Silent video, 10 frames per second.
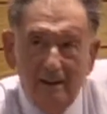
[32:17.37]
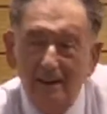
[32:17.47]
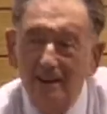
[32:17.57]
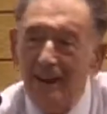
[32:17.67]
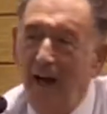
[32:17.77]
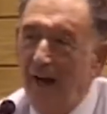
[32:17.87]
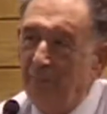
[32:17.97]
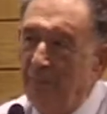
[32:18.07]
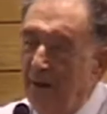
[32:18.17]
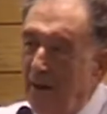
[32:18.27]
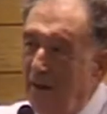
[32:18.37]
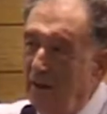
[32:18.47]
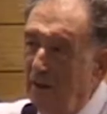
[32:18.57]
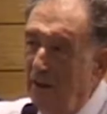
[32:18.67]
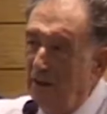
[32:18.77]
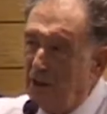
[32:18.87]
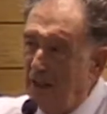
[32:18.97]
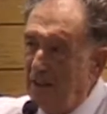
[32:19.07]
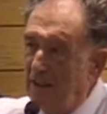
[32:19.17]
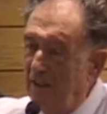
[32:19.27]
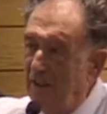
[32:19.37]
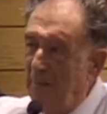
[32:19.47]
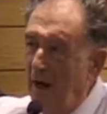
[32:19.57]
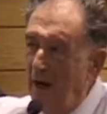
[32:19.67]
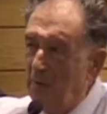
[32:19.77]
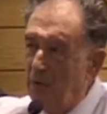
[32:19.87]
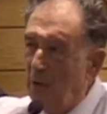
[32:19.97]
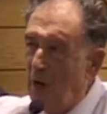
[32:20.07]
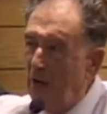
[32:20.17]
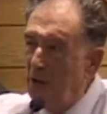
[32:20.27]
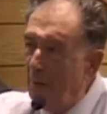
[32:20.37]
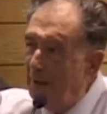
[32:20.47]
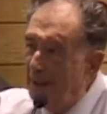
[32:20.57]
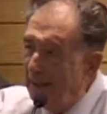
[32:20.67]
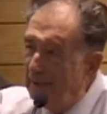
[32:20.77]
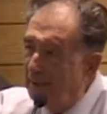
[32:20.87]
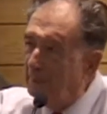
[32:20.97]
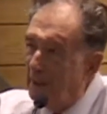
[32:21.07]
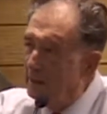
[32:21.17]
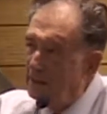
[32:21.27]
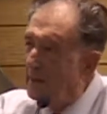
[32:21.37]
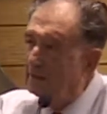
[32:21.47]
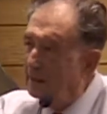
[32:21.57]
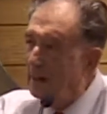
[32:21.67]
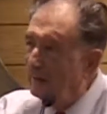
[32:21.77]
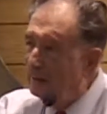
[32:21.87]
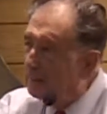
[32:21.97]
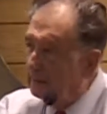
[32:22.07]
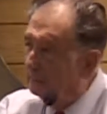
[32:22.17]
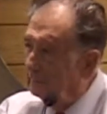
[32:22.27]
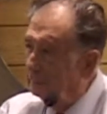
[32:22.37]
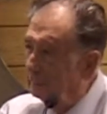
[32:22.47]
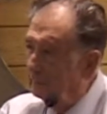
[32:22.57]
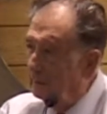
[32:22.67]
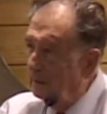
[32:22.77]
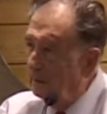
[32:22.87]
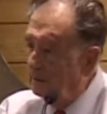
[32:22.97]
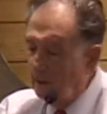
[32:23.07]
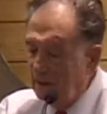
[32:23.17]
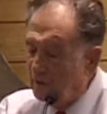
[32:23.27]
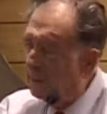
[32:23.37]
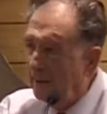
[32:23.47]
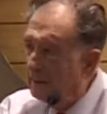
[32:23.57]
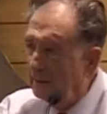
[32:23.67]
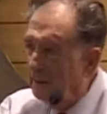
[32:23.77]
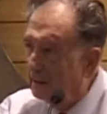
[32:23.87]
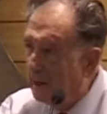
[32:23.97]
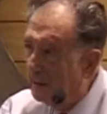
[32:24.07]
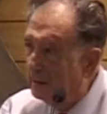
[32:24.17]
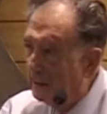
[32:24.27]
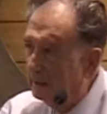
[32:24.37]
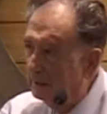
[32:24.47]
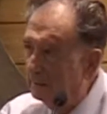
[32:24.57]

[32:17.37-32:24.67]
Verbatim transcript: these are sheikhs and imams who are nominated by the Saudi government that is fighting Al Qaeda.